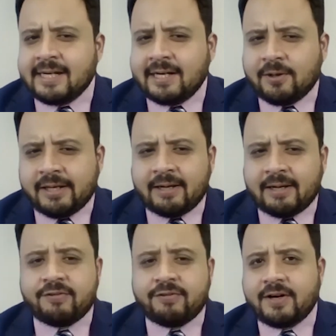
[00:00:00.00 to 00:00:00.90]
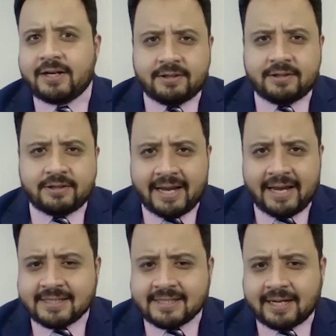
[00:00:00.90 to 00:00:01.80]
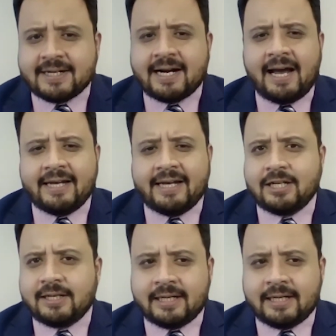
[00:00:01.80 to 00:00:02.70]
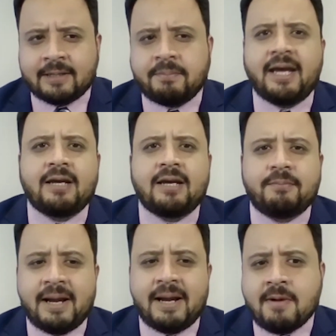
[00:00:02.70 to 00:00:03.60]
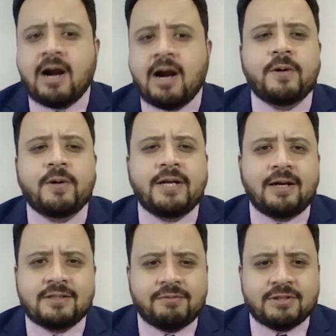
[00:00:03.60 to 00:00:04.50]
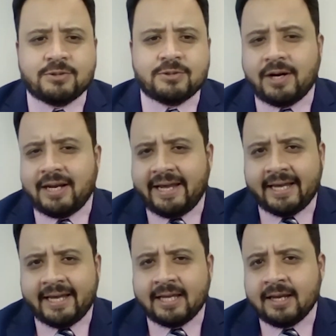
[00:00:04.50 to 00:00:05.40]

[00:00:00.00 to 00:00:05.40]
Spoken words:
are looking up for today's ultra-high yield income pick, Braemar Hotels and Resorts Inc.,